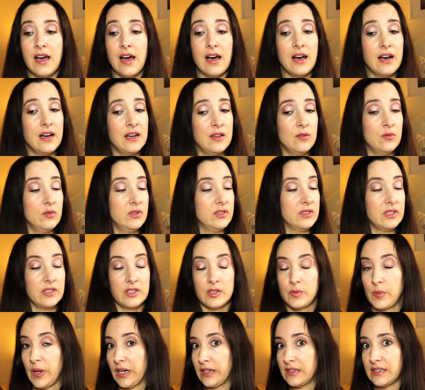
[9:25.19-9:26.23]
I was
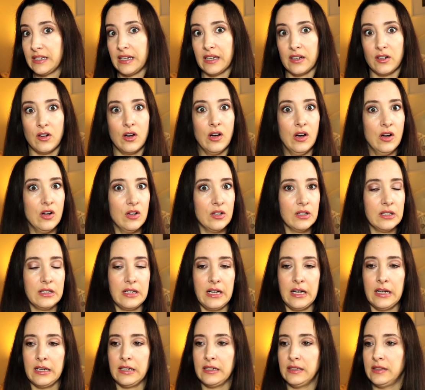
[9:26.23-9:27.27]
expecting at all.
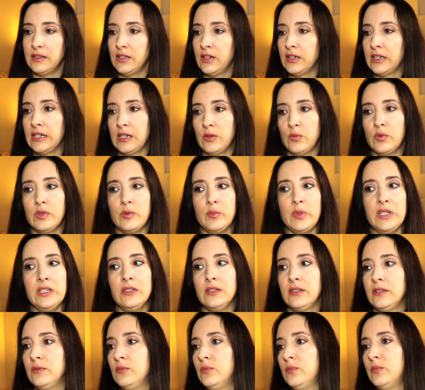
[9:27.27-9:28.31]
I thought I would be
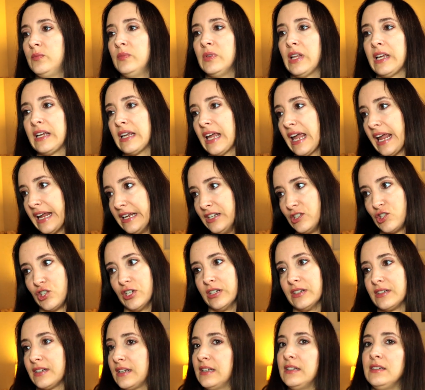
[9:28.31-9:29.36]
like
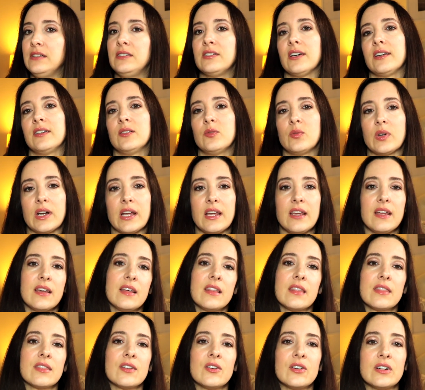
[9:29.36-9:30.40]
ancient and done when I
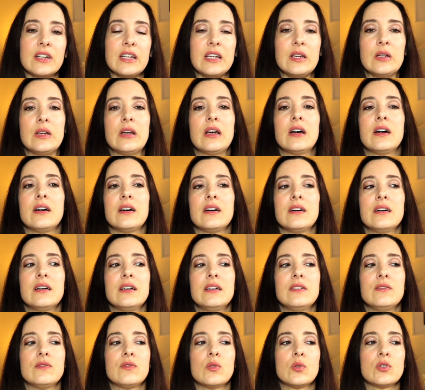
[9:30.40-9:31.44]
hit 30.
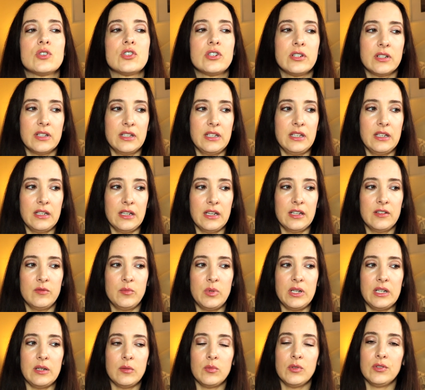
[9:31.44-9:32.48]
And fortunately, I've
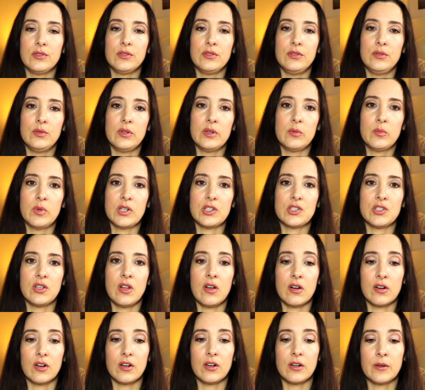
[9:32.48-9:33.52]
been able to do it much
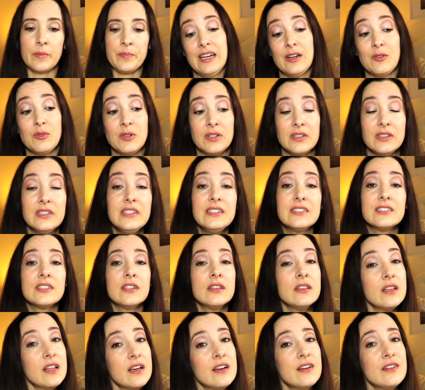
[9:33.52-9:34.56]
longer. I would at least
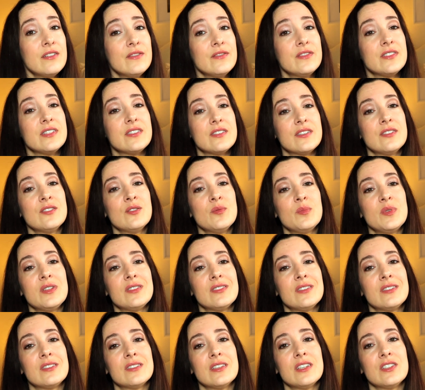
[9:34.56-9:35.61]
love to still be
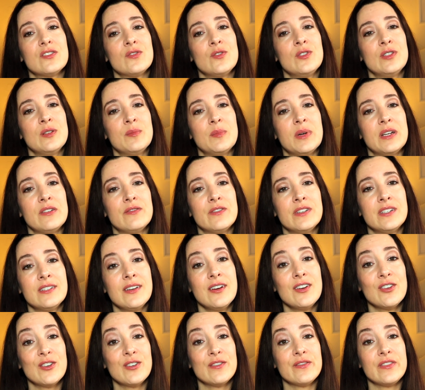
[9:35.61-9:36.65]
successful in my
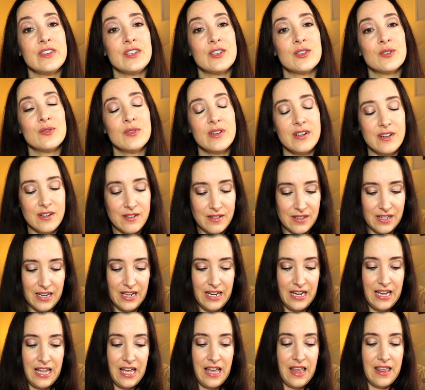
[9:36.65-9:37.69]
photography career.
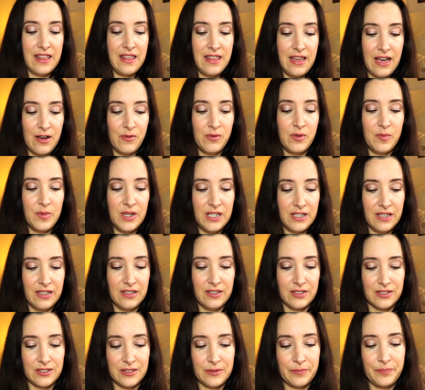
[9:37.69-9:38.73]
That would be
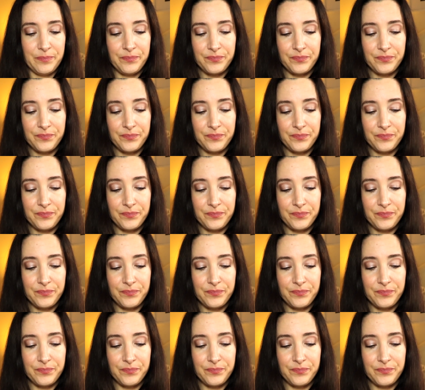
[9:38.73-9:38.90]
nice.